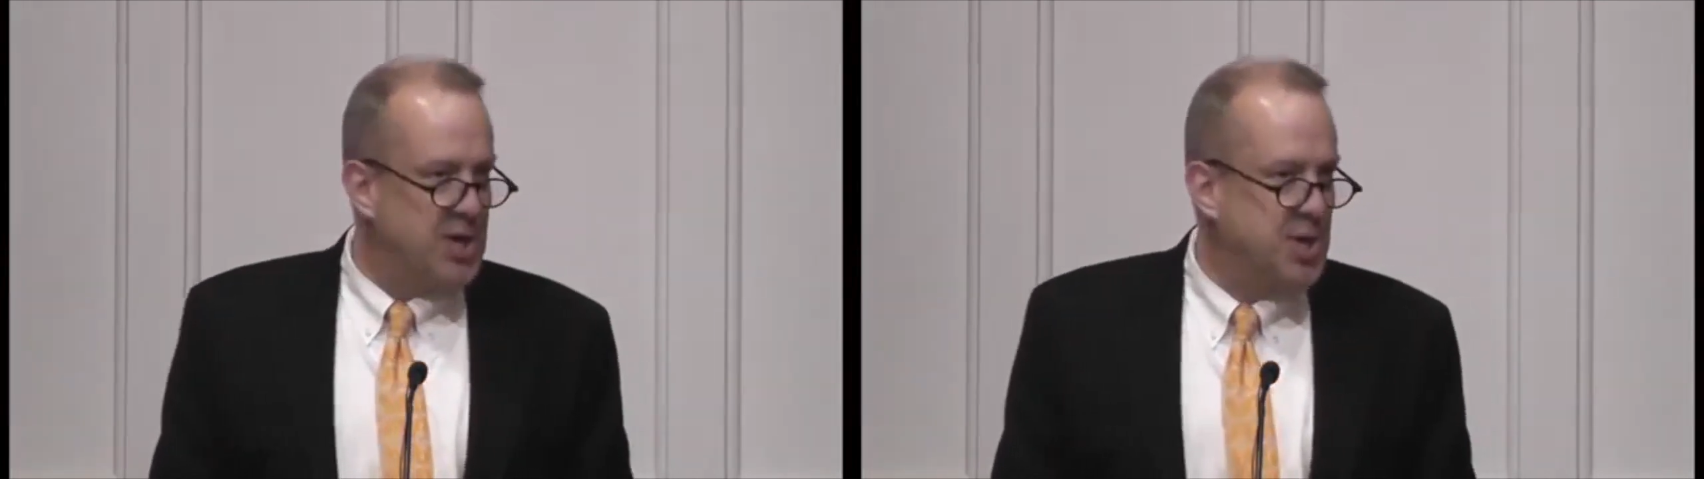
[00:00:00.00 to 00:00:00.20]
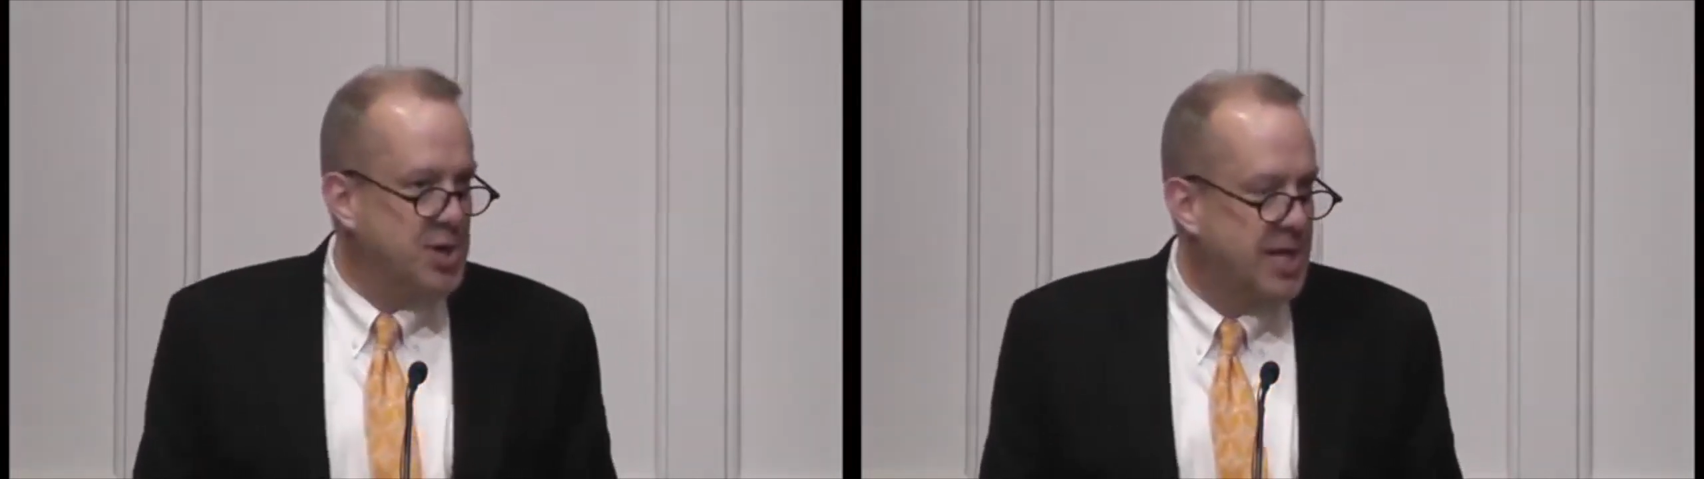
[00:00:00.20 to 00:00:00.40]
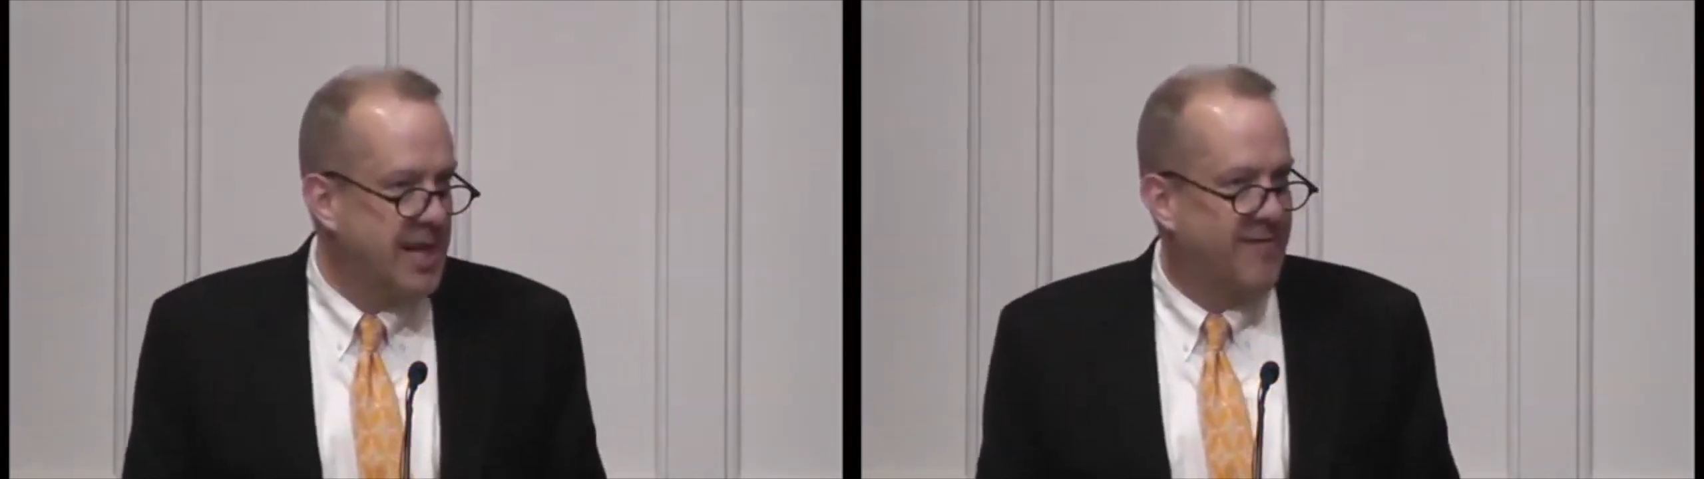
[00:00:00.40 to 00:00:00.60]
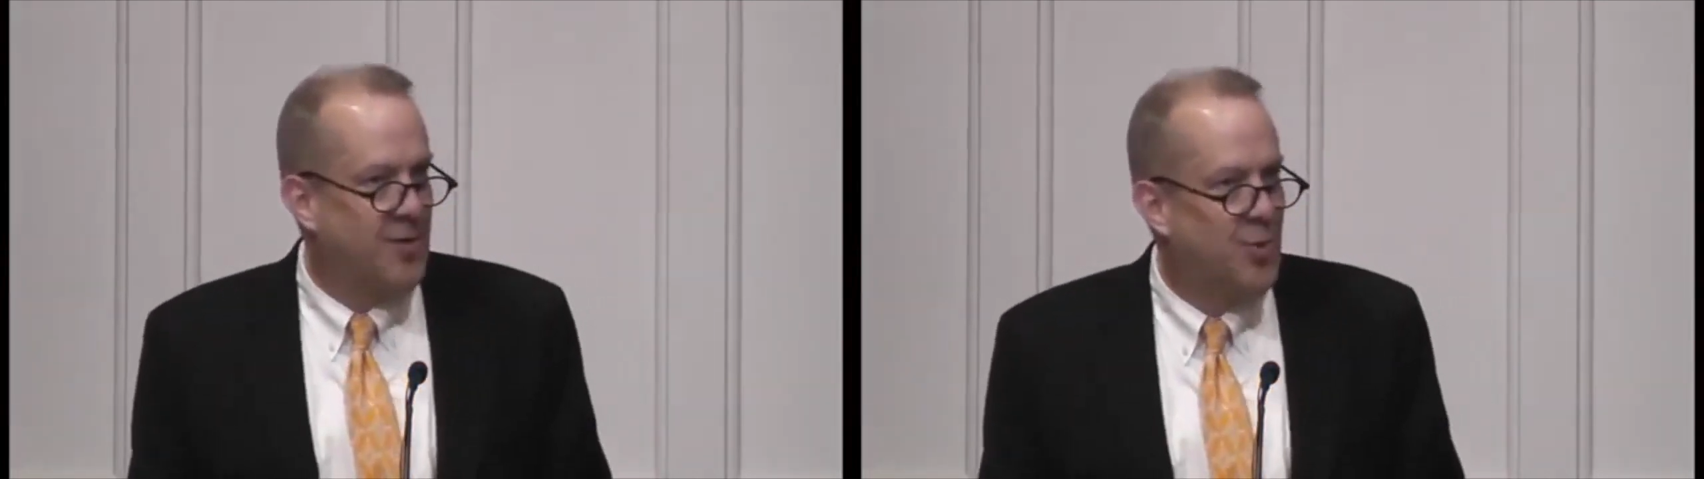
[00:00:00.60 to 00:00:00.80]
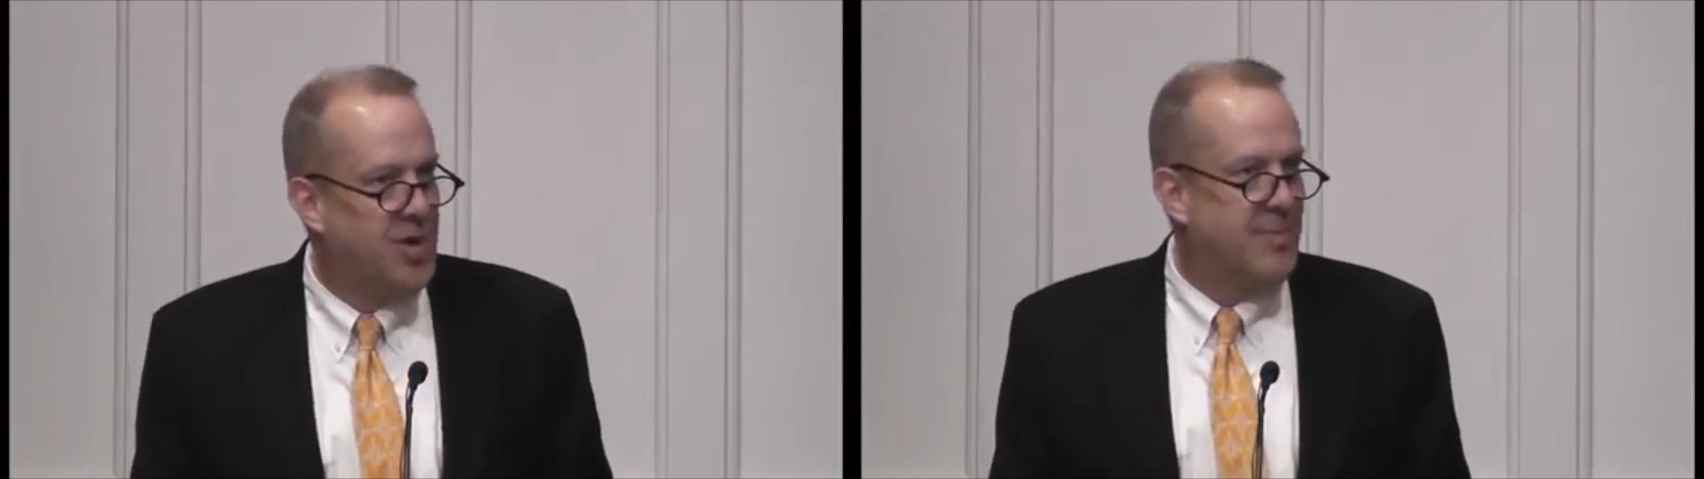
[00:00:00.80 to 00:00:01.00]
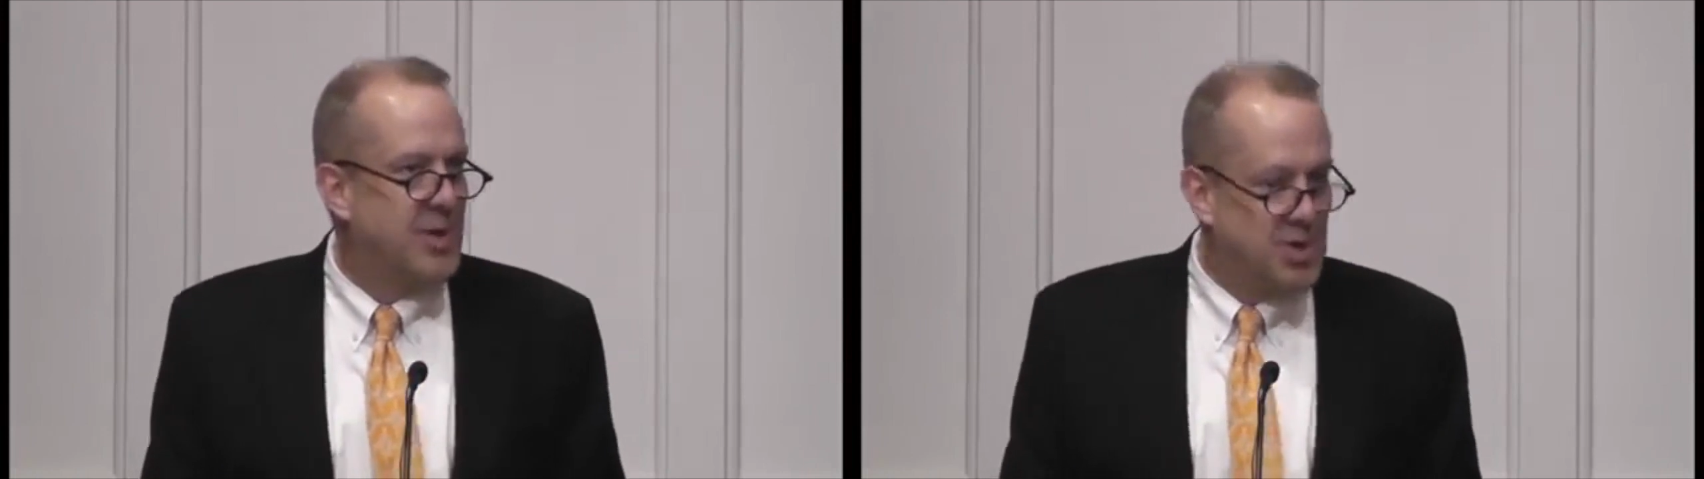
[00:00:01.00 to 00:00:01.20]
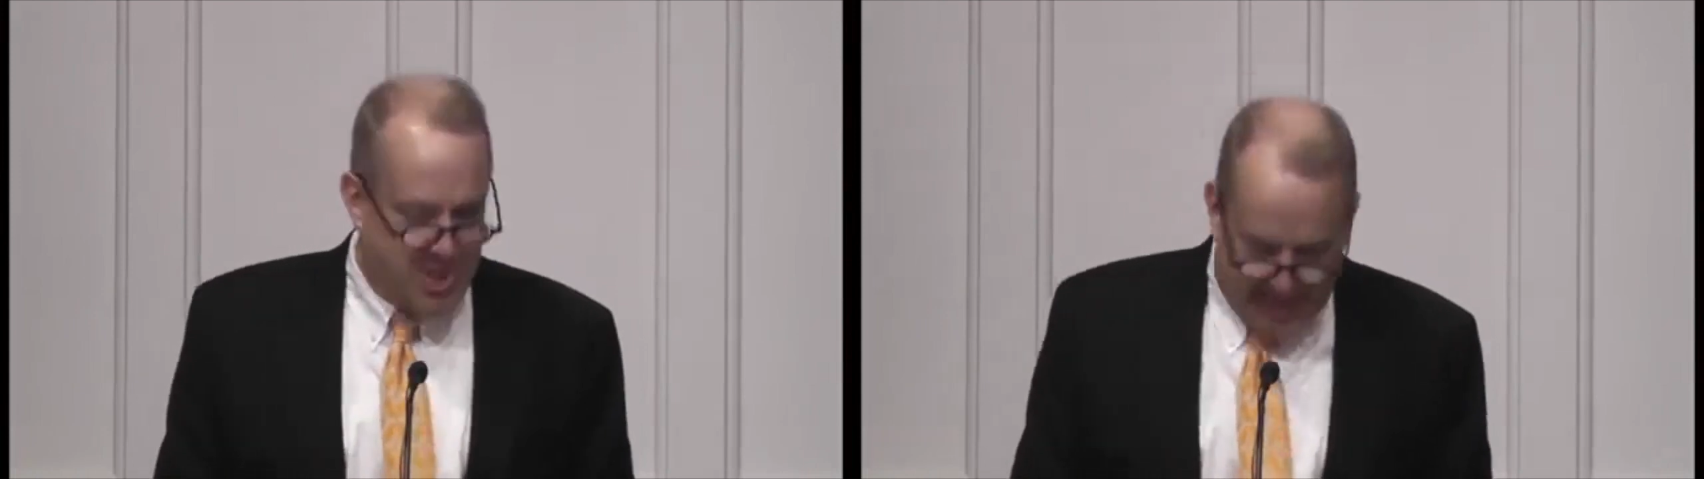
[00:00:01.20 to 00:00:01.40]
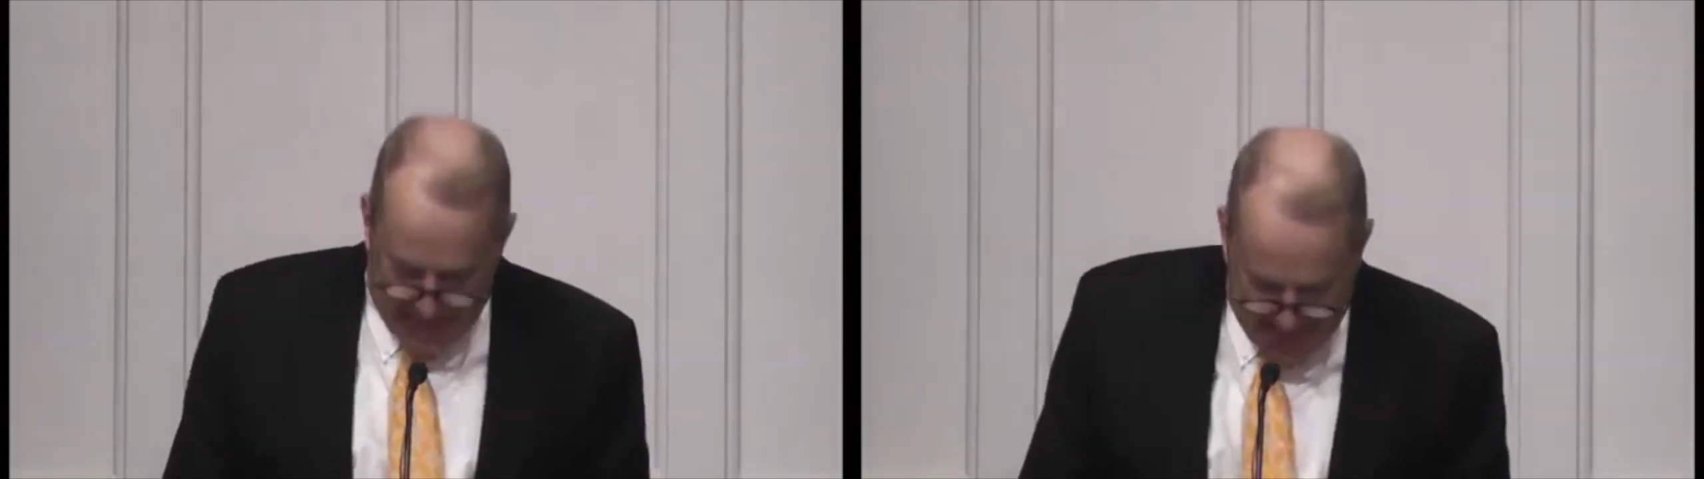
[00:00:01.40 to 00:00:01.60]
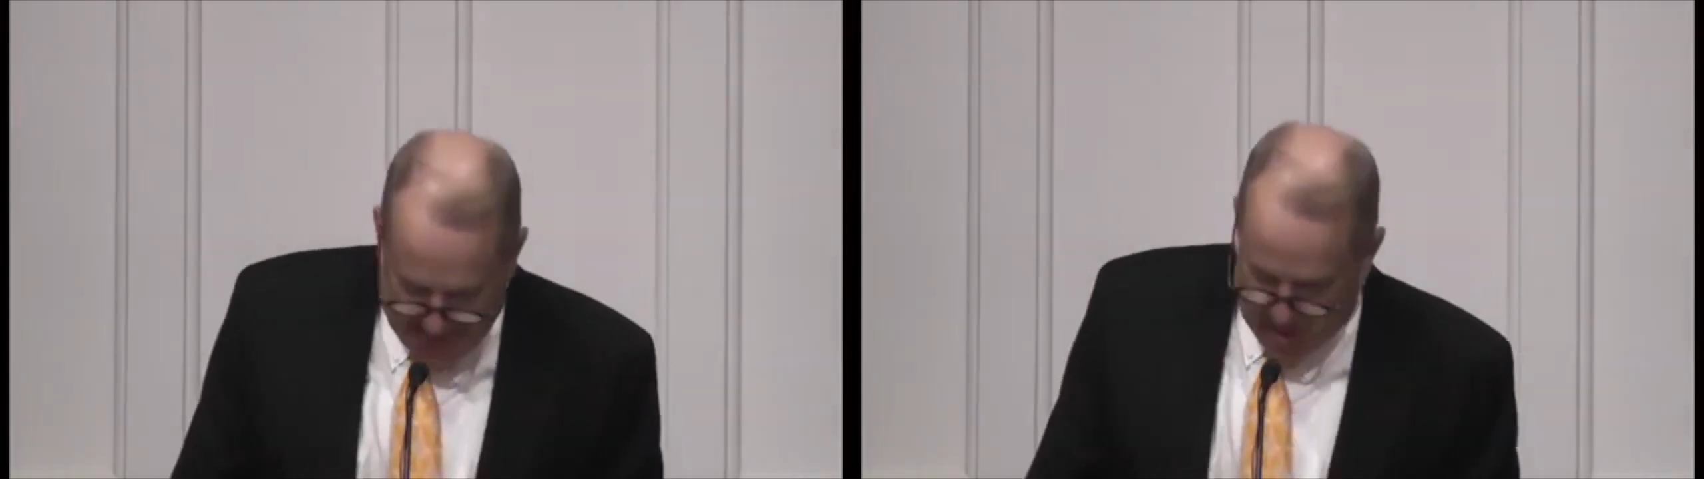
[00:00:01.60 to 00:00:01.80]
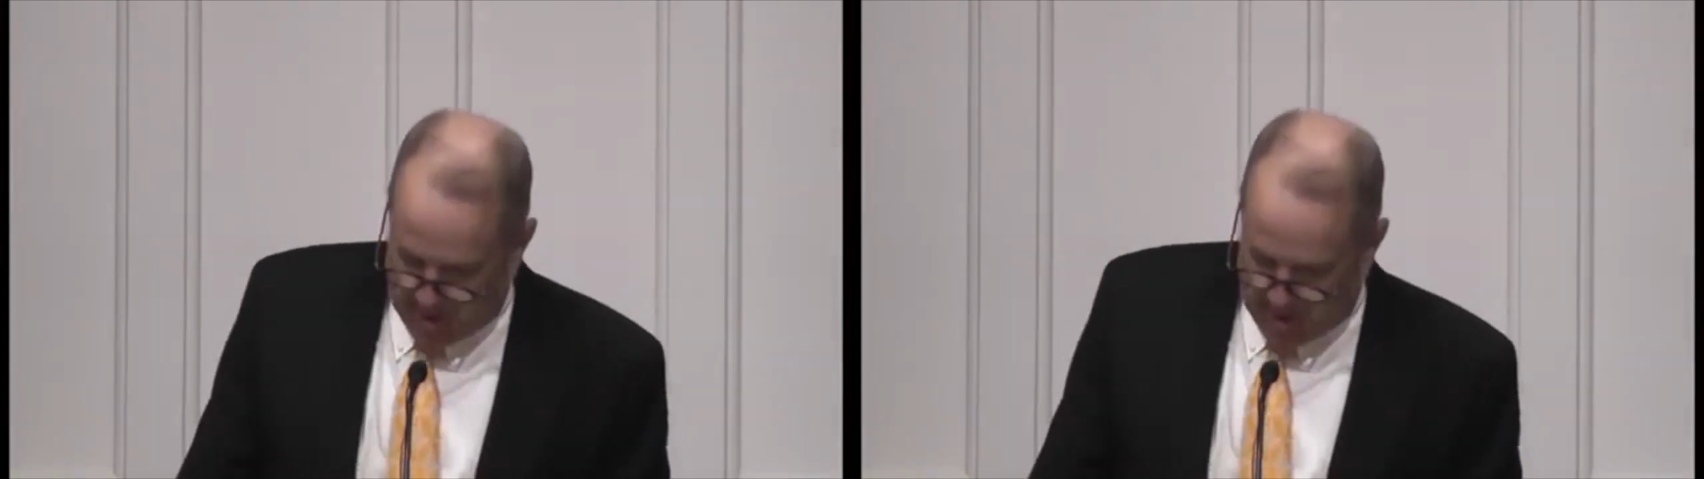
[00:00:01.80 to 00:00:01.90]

also delivered one of the most scathing